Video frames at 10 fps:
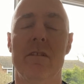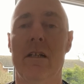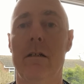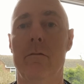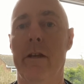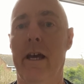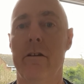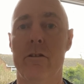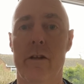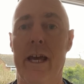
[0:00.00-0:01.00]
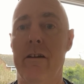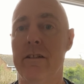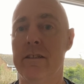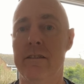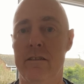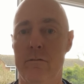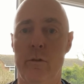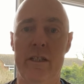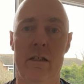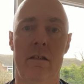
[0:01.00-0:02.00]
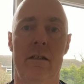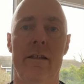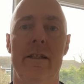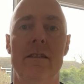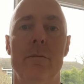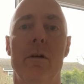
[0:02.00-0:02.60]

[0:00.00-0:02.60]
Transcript: half an hour to an hour to do a window like this.